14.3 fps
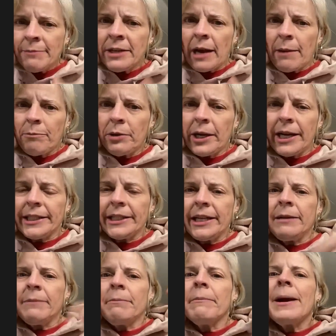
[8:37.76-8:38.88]
not
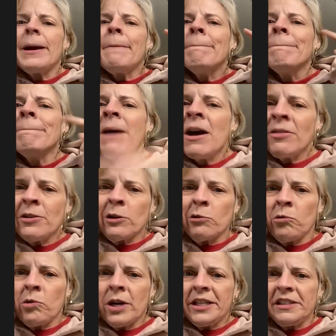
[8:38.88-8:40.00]
pregnant. My mother
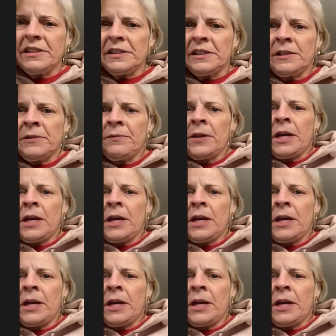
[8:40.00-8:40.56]
was.